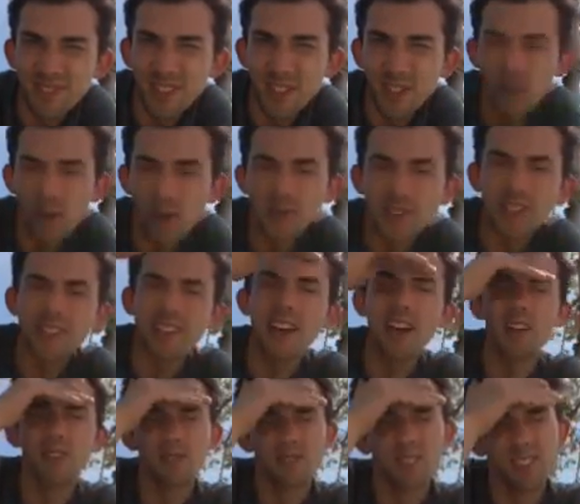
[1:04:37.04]
Did you go upside
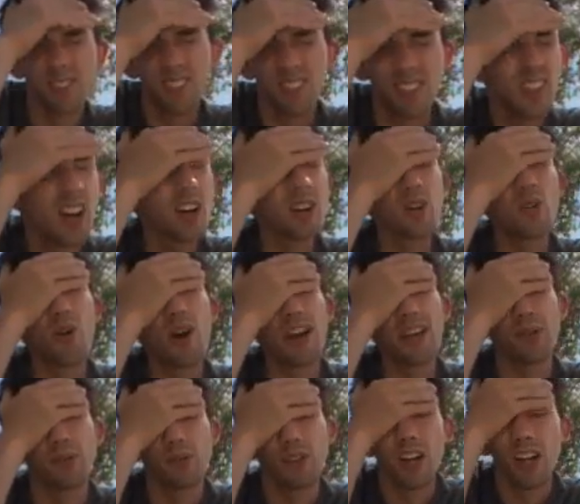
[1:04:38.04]
down? Not
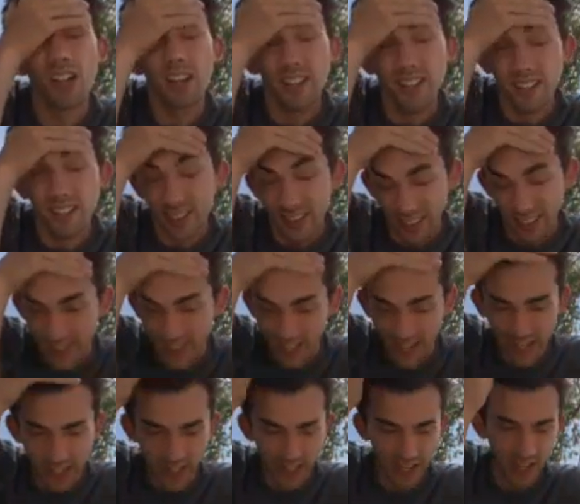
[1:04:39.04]
quite. We're not. He
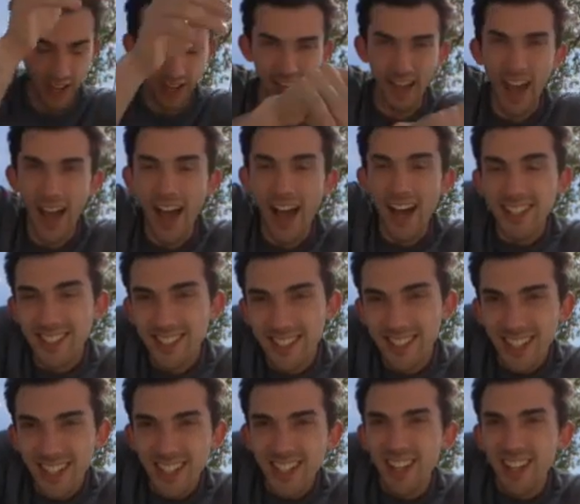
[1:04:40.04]
said I asked,